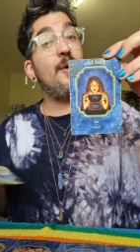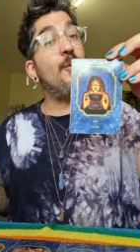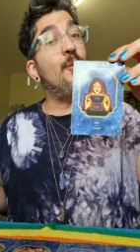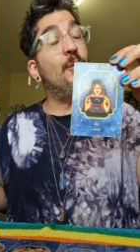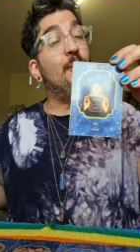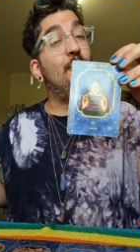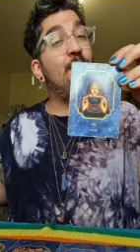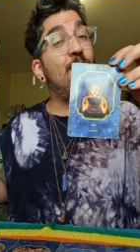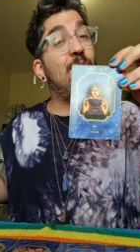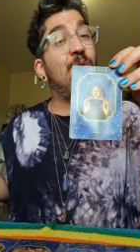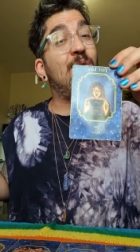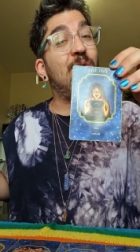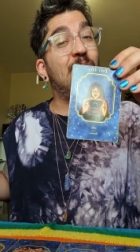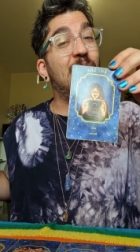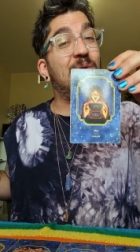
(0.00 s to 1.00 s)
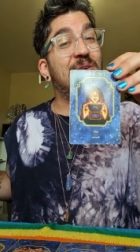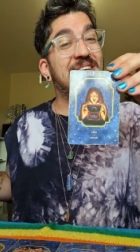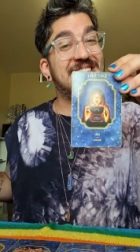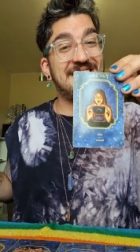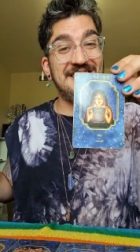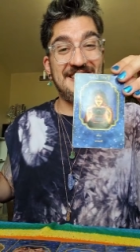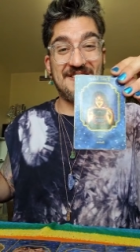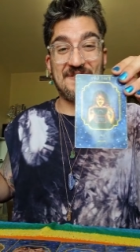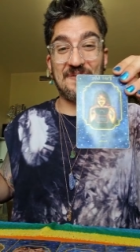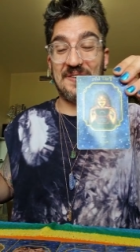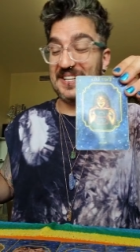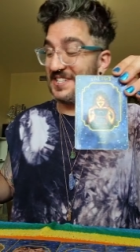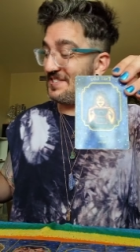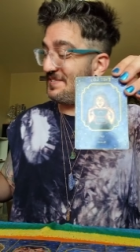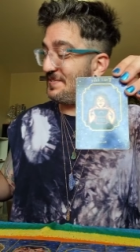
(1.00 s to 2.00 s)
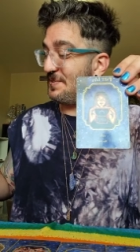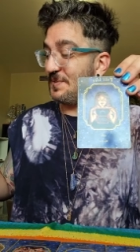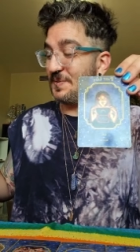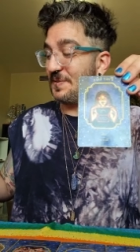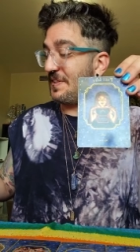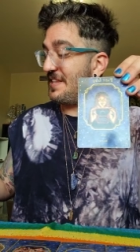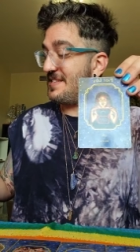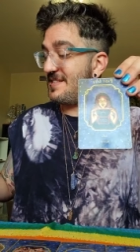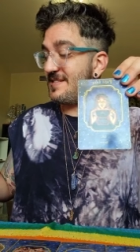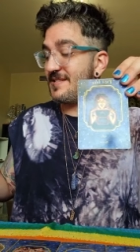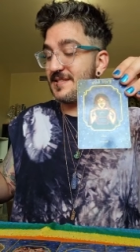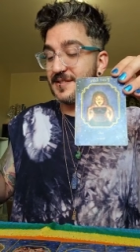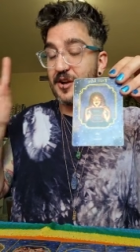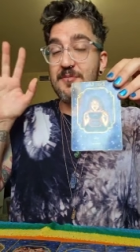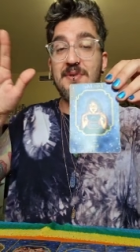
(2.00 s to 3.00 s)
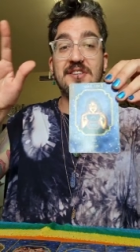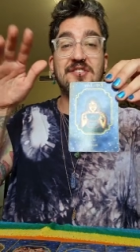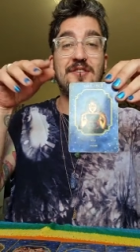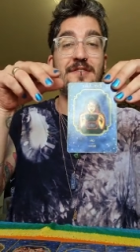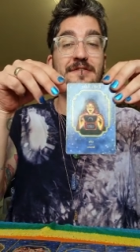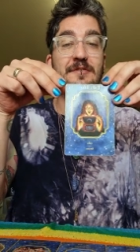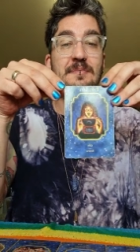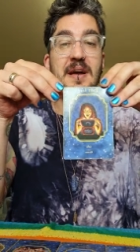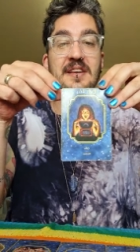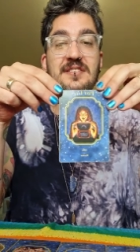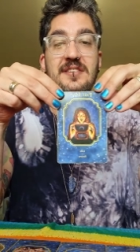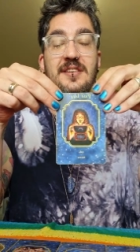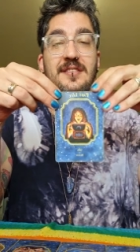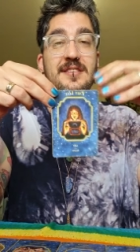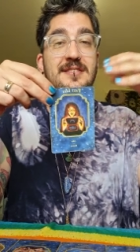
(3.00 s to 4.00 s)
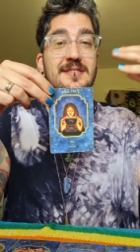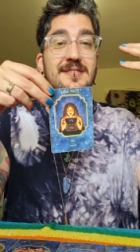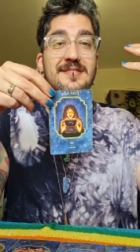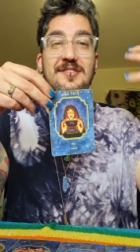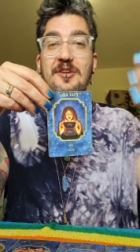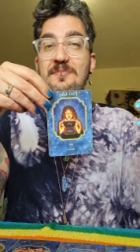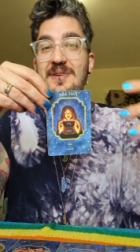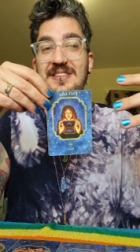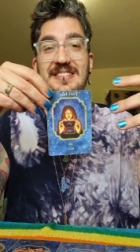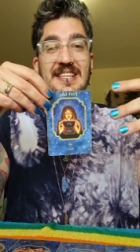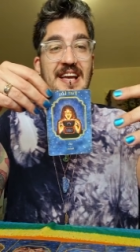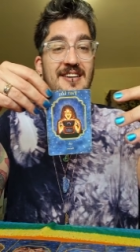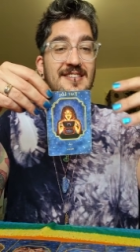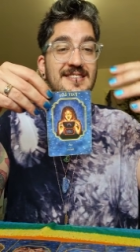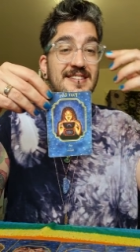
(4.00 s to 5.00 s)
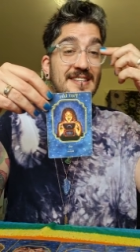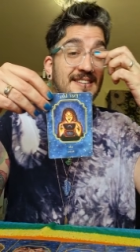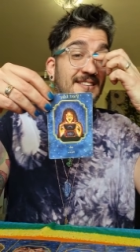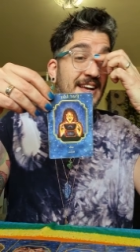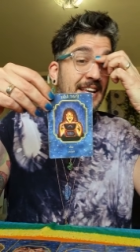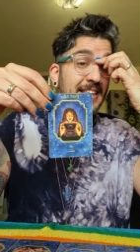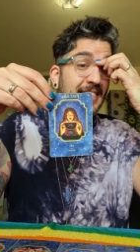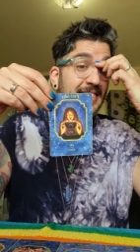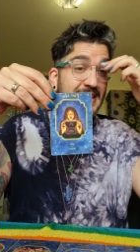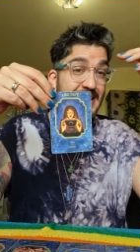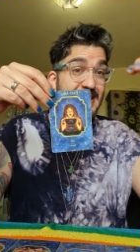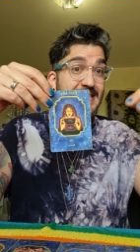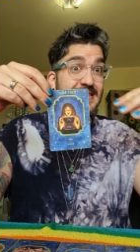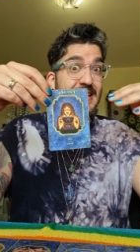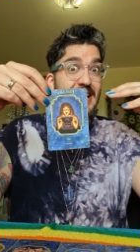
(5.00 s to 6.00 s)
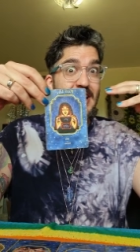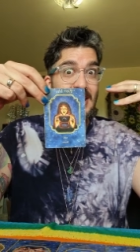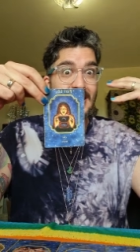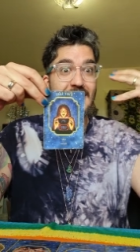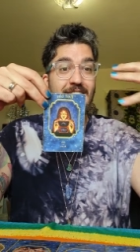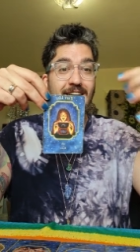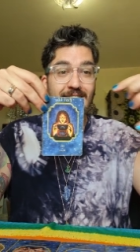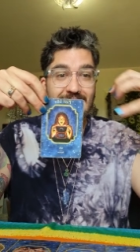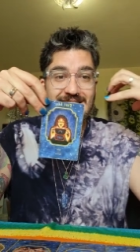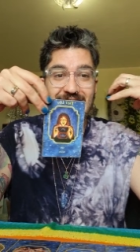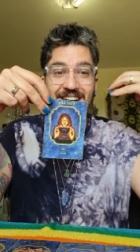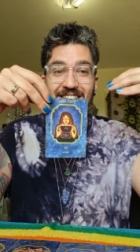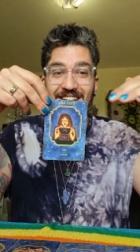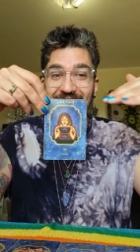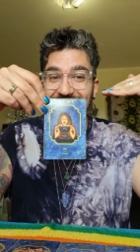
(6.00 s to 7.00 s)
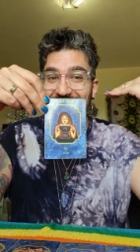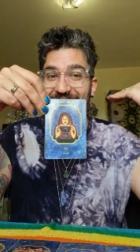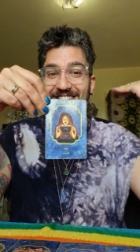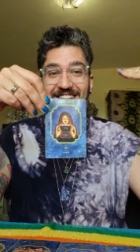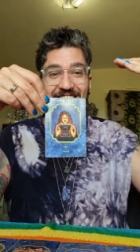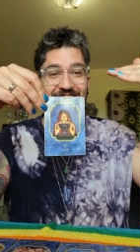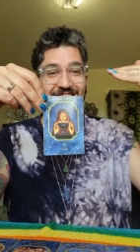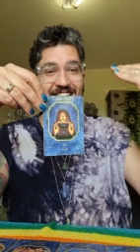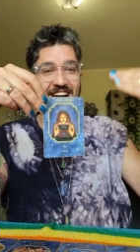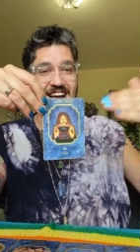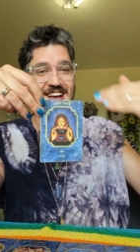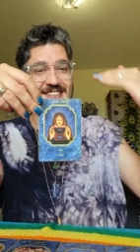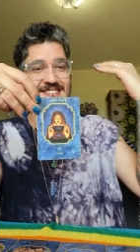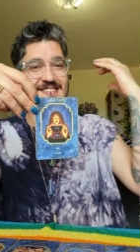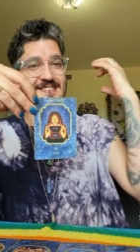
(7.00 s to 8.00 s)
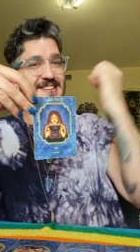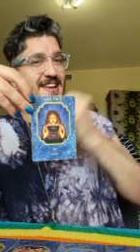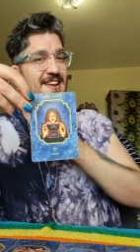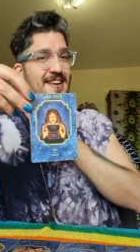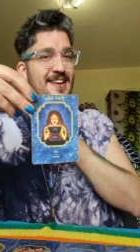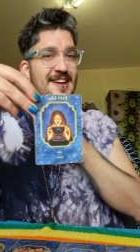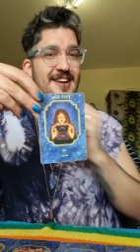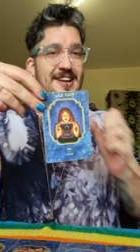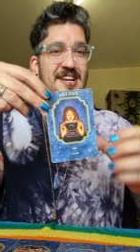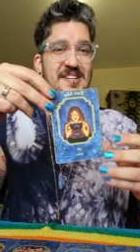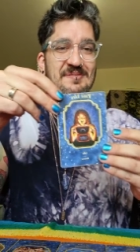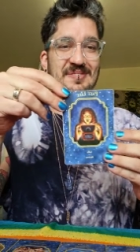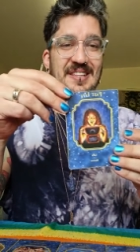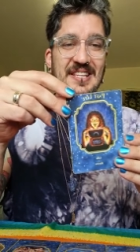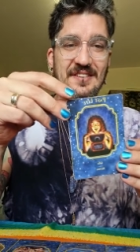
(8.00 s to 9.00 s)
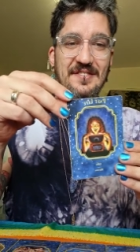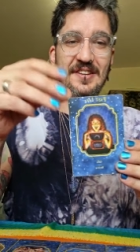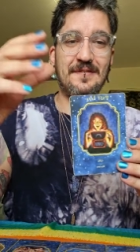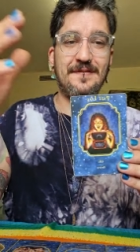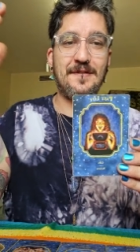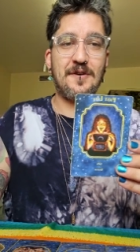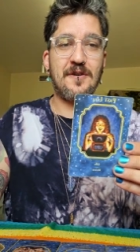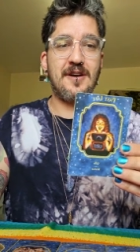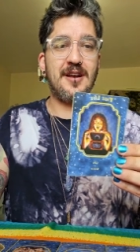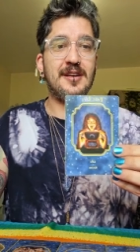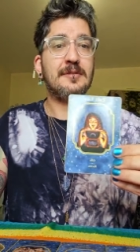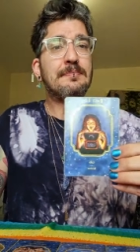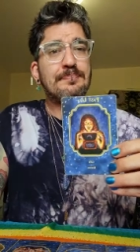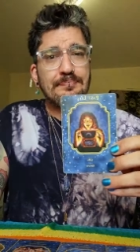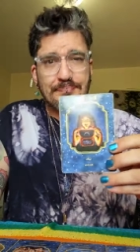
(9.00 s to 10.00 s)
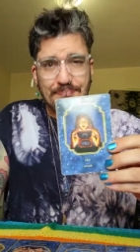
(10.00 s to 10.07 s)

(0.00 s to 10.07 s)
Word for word: Ooh, isn't this wonderful? This is so much confirmation. This is so much clarity. Like, these cards are clear as day, and I am living for it